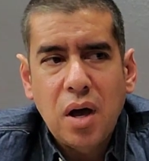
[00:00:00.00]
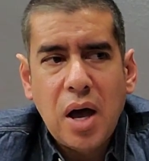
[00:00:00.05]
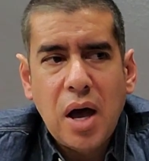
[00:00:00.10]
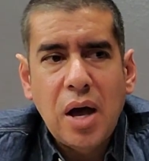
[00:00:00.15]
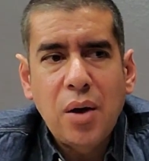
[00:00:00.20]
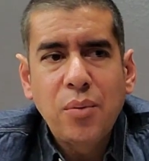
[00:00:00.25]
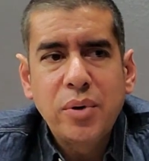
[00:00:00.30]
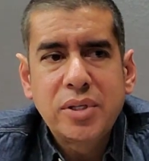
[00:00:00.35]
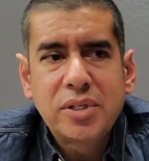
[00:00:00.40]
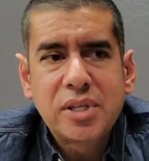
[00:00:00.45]

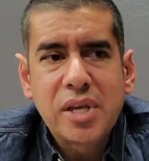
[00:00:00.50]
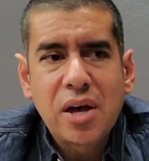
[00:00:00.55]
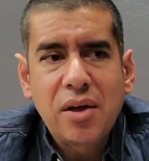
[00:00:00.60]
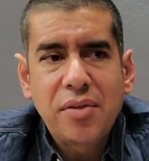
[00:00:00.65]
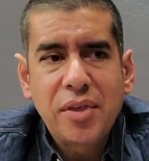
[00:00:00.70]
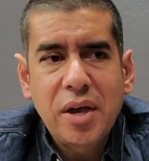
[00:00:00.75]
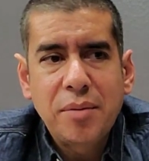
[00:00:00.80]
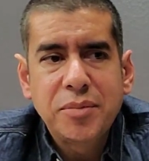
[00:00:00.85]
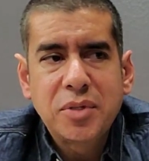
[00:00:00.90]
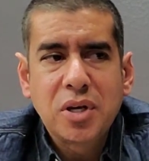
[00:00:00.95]
I would tell
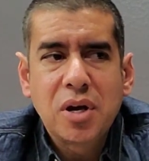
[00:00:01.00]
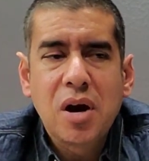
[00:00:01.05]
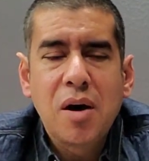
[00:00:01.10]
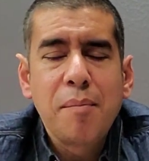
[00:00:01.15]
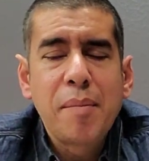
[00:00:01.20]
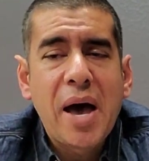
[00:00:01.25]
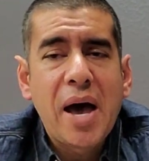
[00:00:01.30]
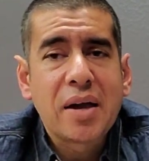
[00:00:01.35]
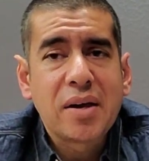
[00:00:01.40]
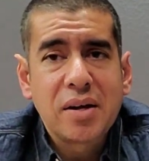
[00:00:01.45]
them to come
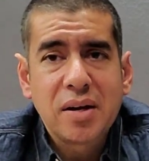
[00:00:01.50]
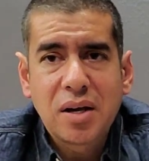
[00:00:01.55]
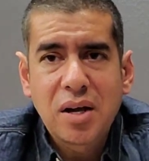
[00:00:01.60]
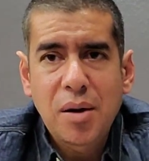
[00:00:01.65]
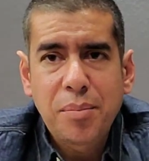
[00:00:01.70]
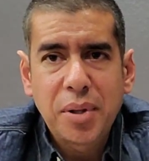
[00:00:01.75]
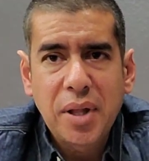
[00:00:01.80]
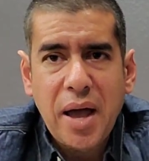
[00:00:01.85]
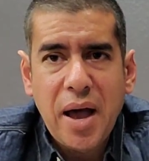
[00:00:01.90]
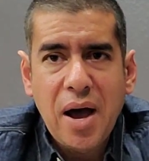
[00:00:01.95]
back in a
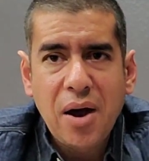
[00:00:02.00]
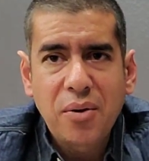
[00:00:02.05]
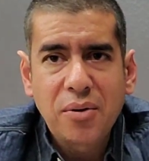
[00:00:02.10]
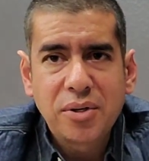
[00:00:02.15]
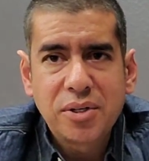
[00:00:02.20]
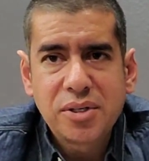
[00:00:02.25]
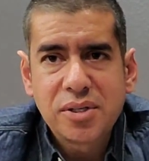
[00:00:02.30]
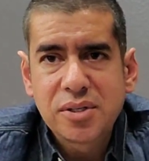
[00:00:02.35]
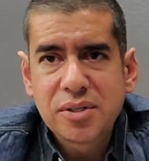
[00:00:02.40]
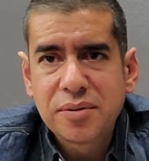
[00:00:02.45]
couple of
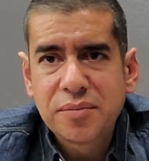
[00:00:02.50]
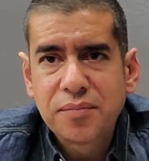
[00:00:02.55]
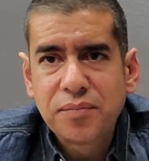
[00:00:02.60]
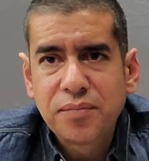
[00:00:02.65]
hours.